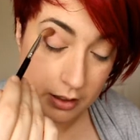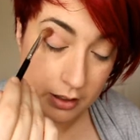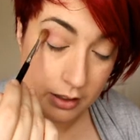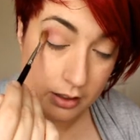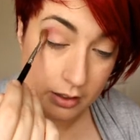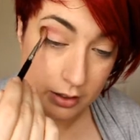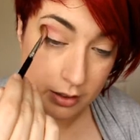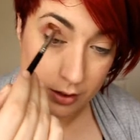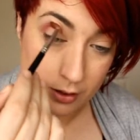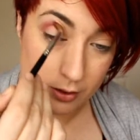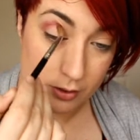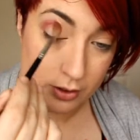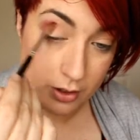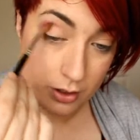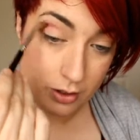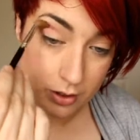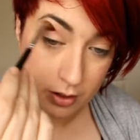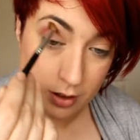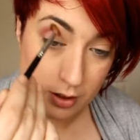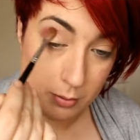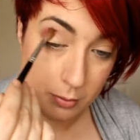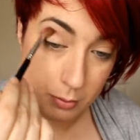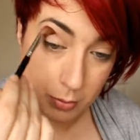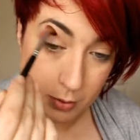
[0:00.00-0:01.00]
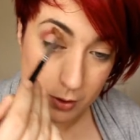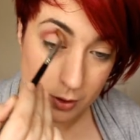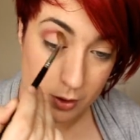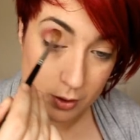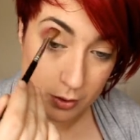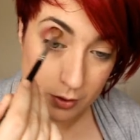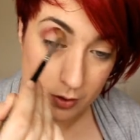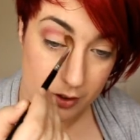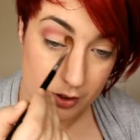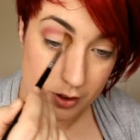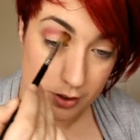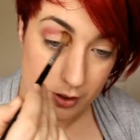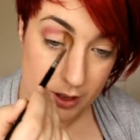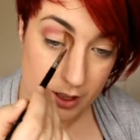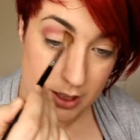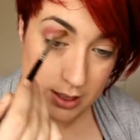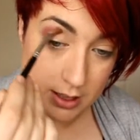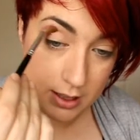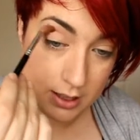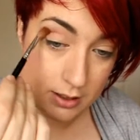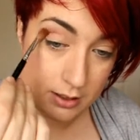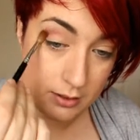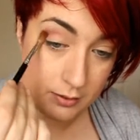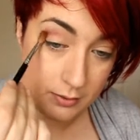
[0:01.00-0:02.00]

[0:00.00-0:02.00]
So just up over the crease